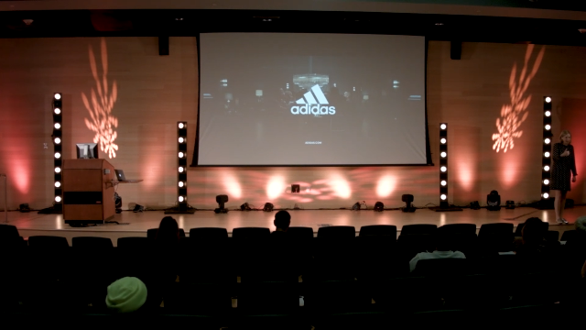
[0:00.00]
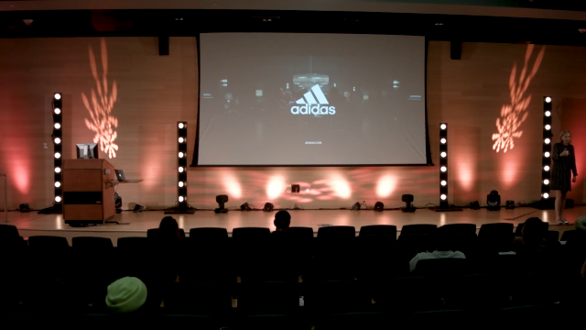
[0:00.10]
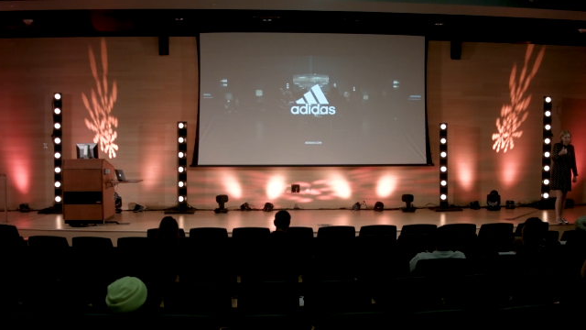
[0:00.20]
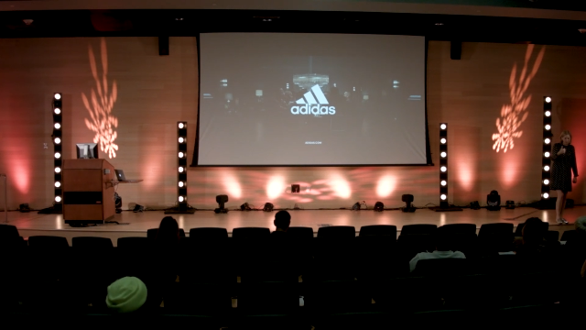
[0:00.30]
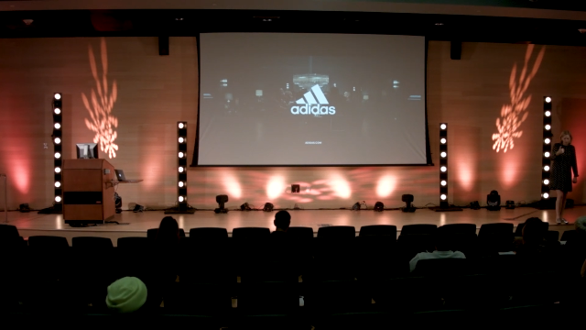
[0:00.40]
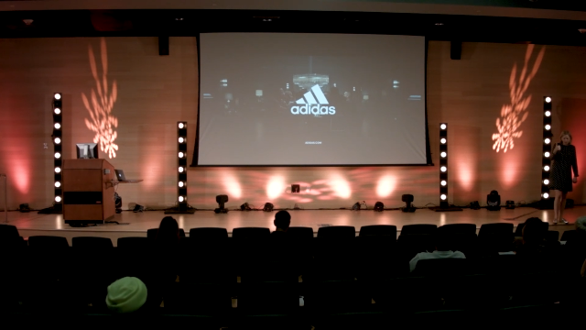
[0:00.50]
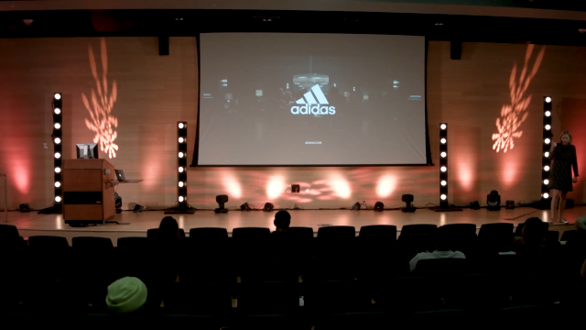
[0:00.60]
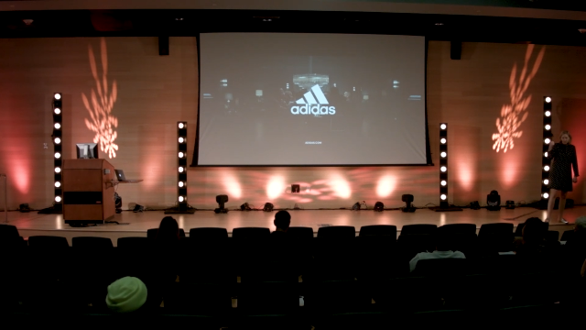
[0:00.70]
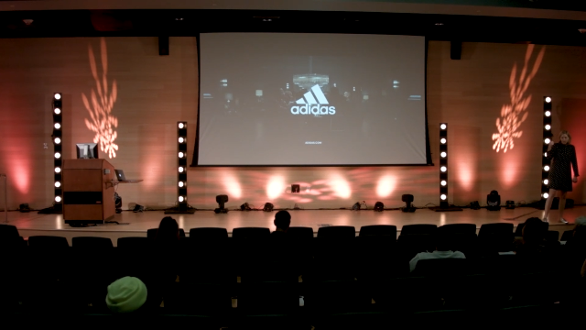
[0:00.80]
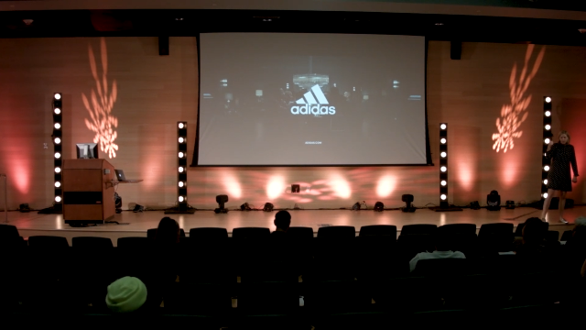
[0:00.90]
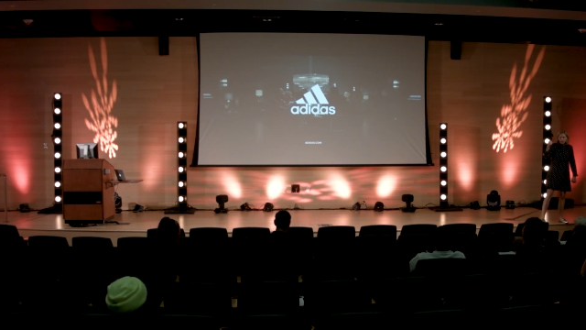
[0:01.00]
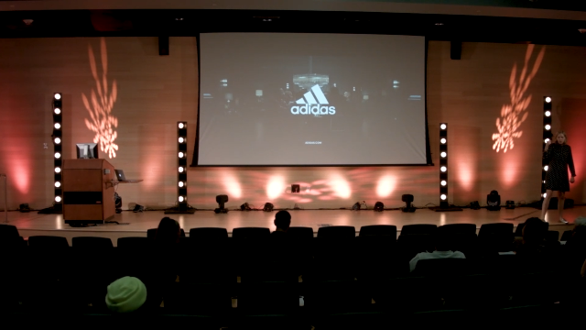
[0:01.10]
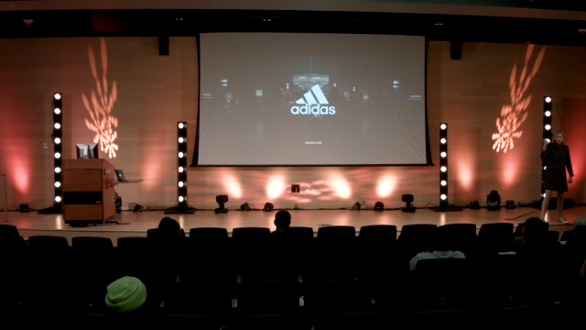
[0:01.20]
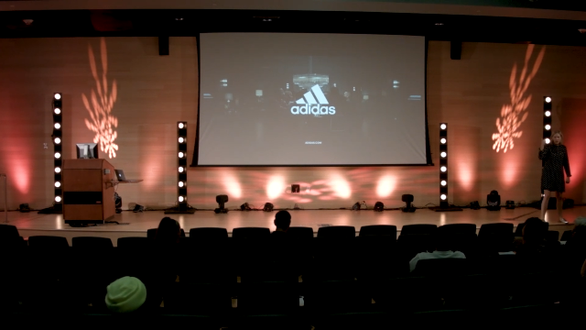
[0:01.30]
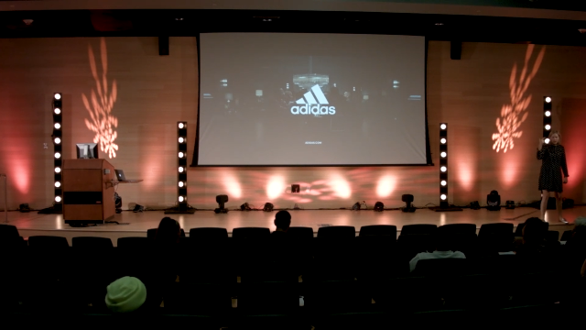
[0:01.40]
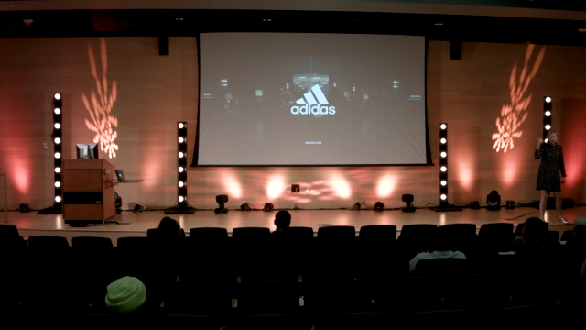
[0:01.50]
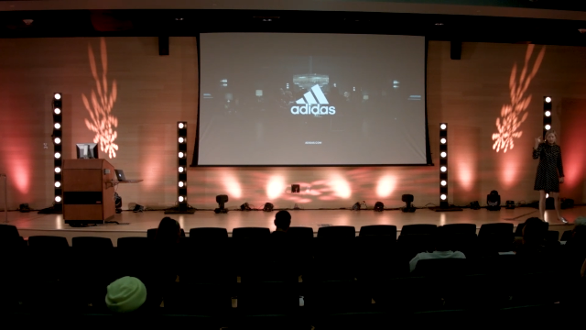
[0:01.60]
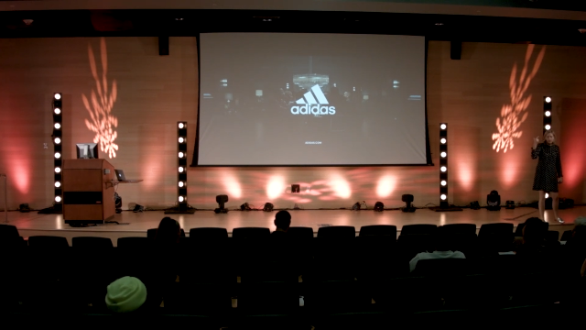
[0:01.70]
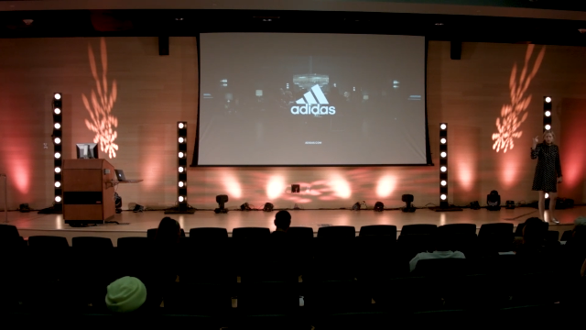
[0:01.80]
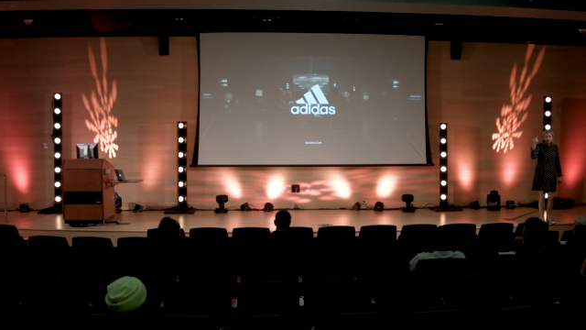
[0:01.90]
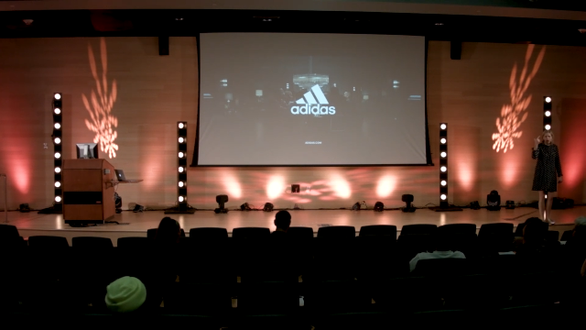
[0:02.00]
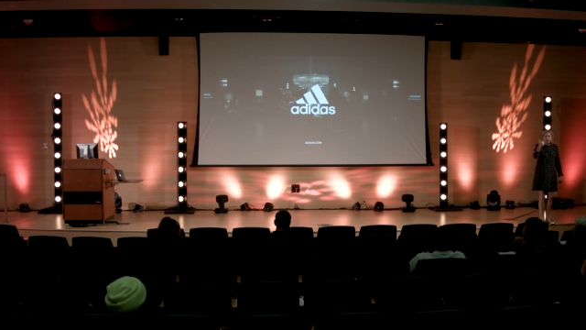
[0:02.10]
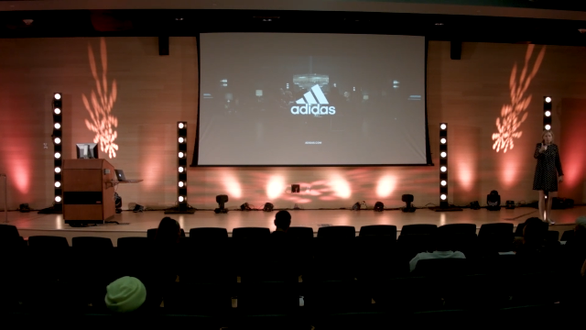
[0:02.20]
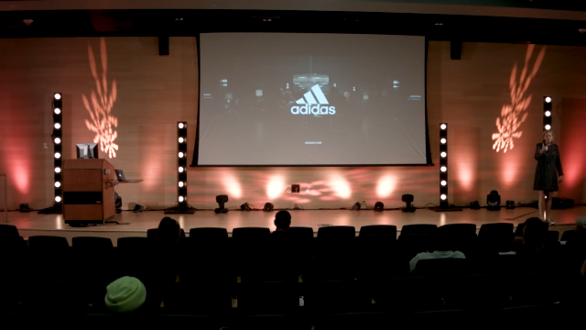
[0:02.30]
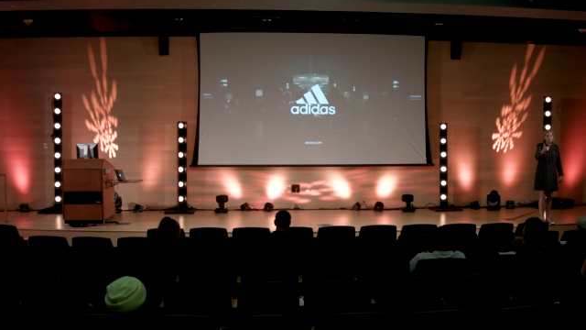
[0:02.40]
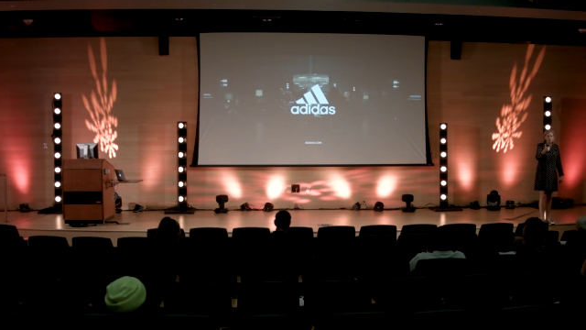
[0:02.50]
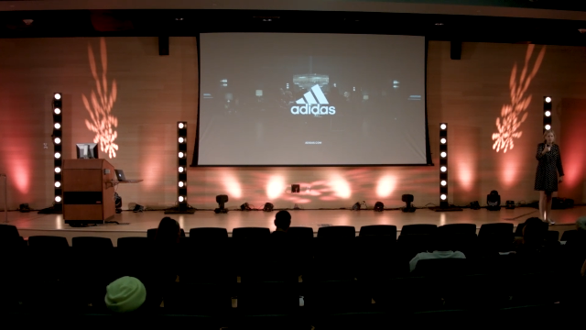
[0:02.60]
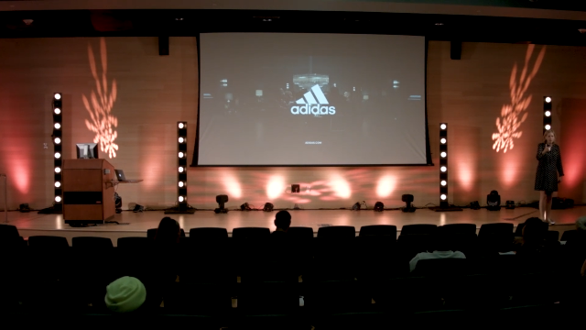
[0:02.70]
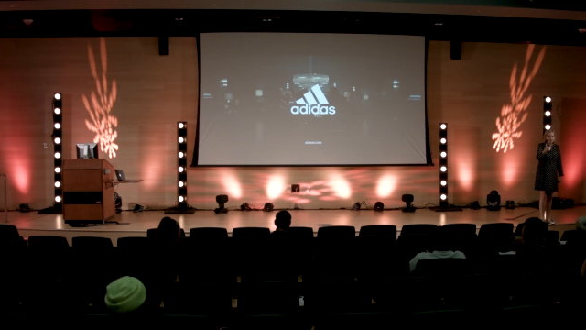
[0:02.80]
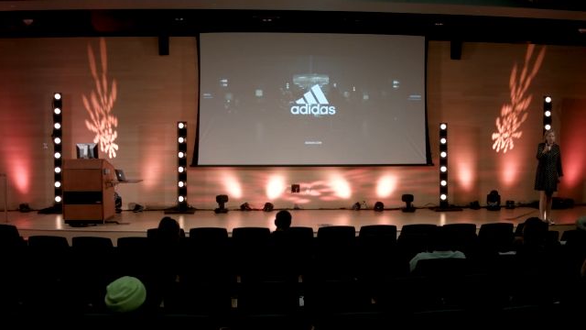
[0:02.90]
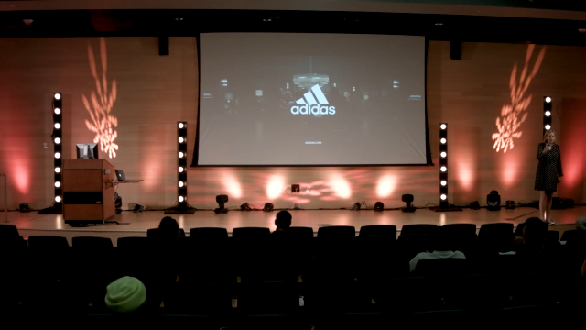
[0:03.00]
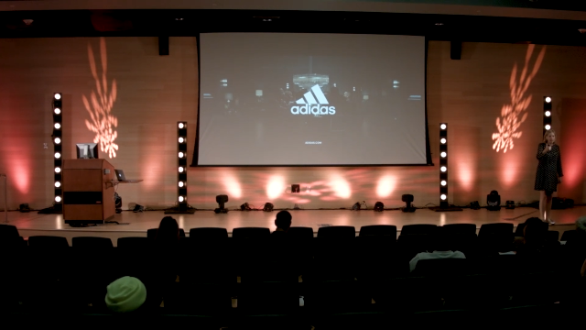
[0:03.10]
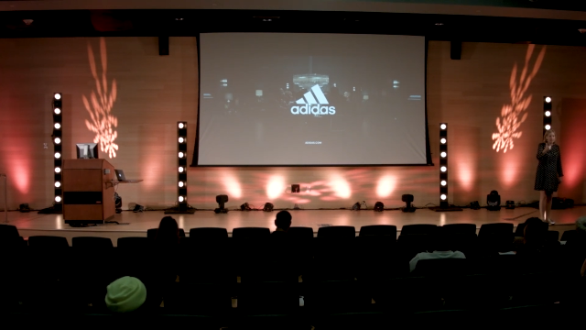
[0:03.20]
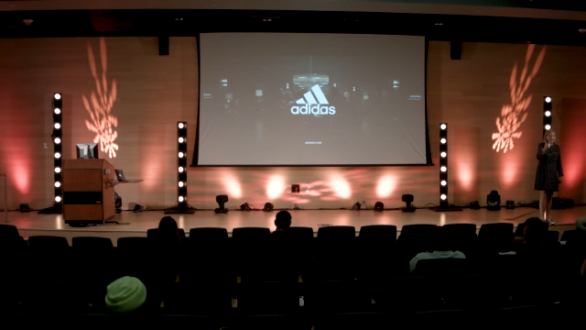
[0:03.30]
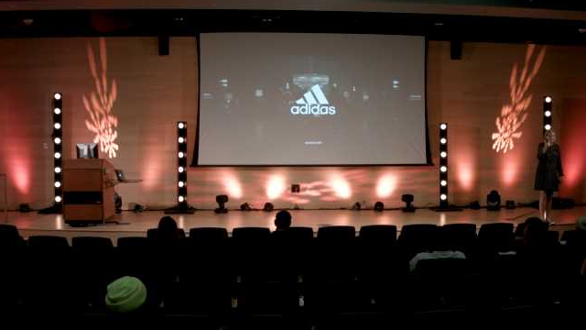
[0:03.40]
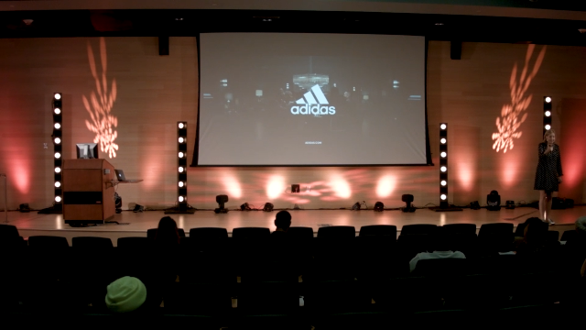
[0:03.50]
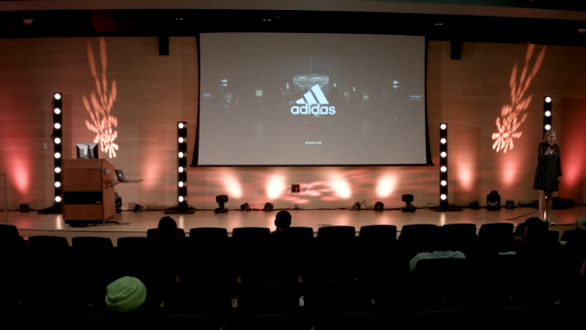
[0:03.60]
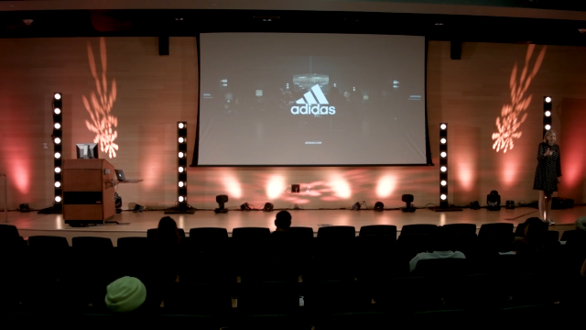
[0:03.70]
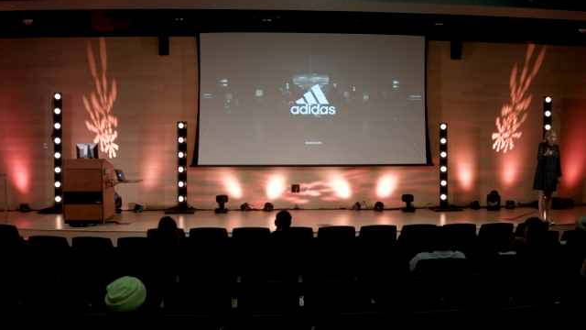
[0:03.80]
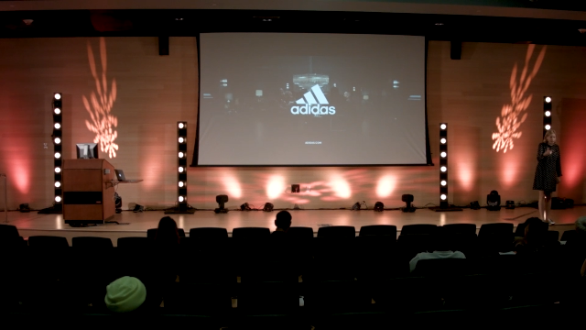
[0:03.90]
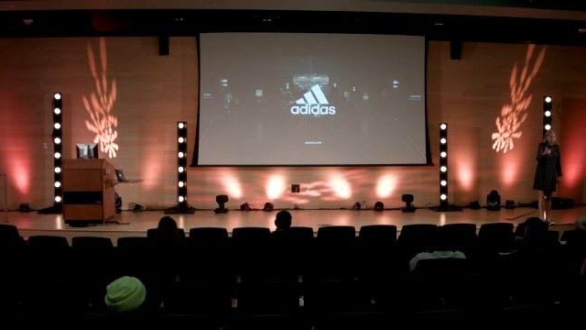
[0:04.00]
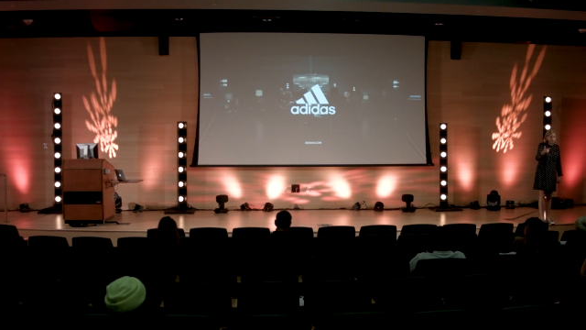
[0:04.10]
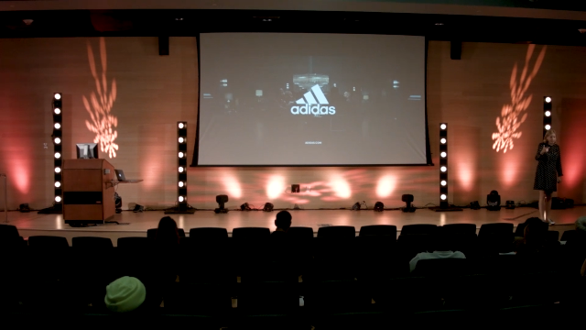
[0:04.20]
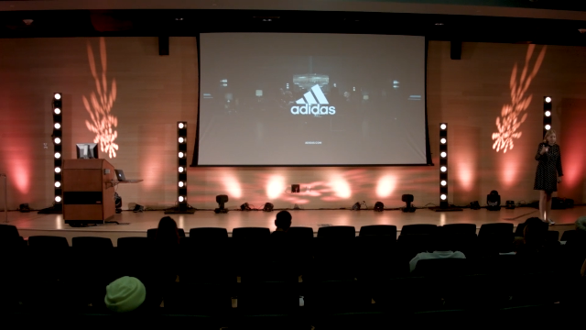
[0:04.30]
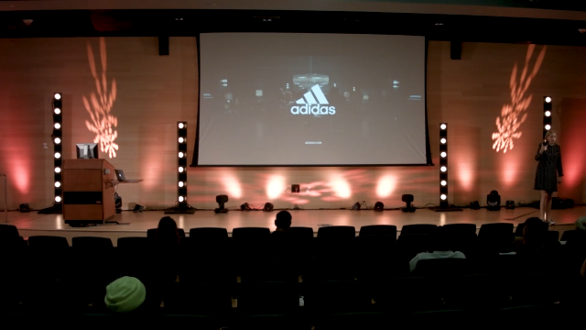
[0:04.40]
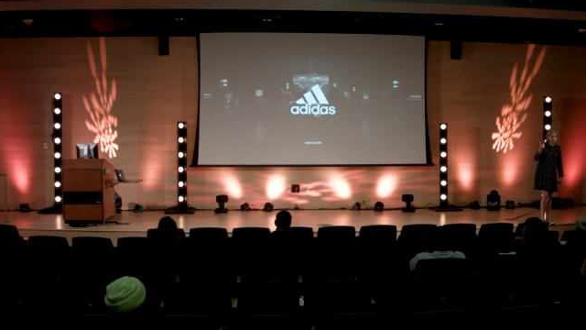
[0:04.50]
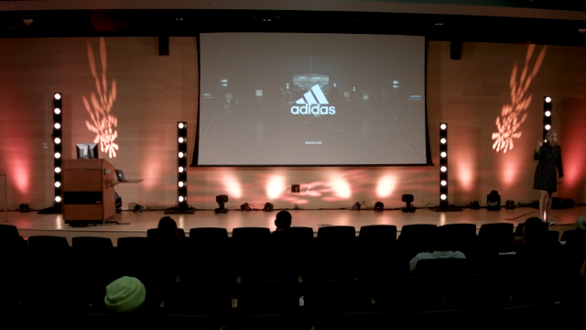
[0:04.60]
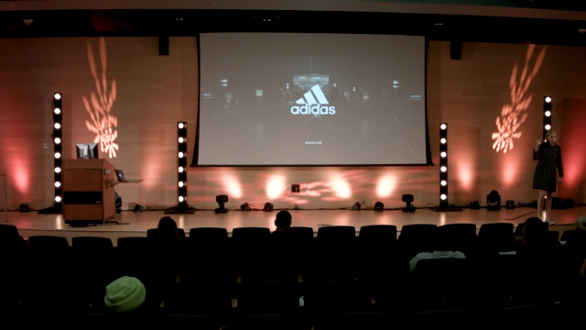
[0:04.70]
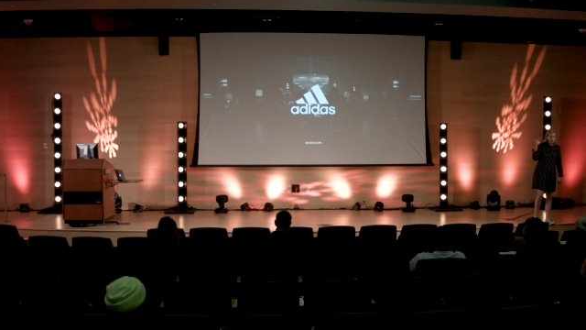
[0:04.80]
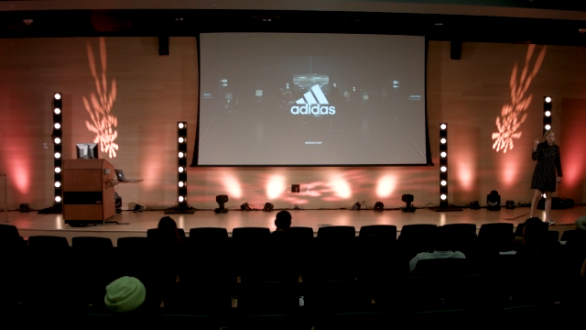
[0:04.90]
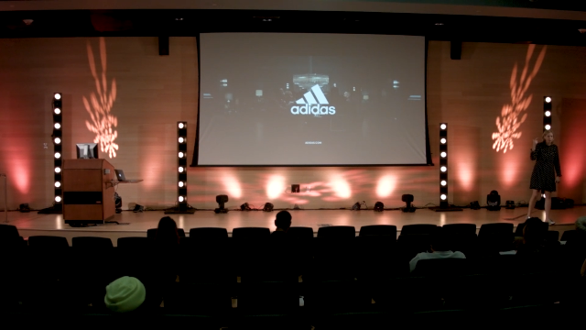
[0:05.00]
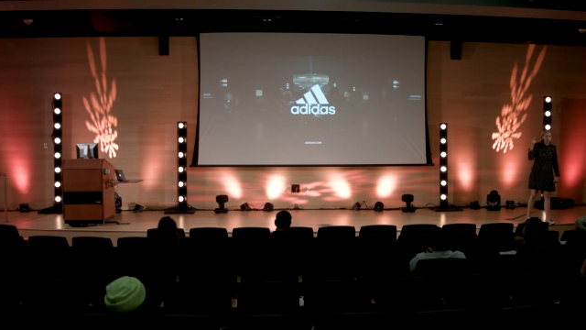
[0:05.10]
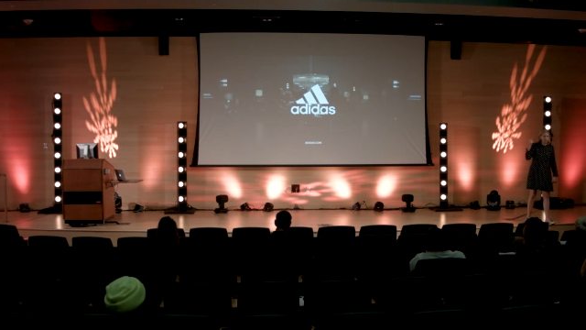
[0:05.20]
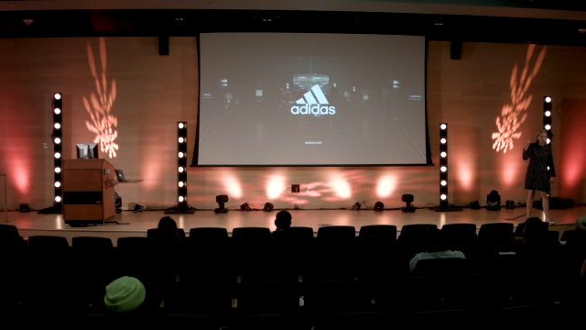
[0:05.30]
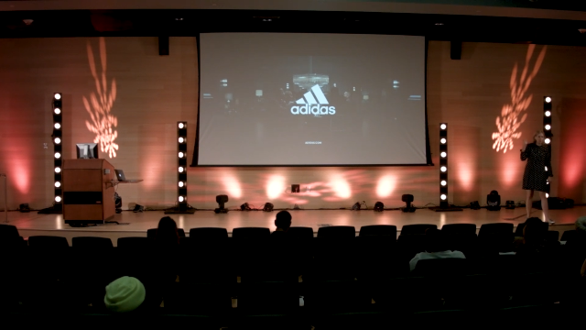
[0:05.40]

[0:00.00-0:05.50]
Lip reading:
No face is visible, so there are no lips to read.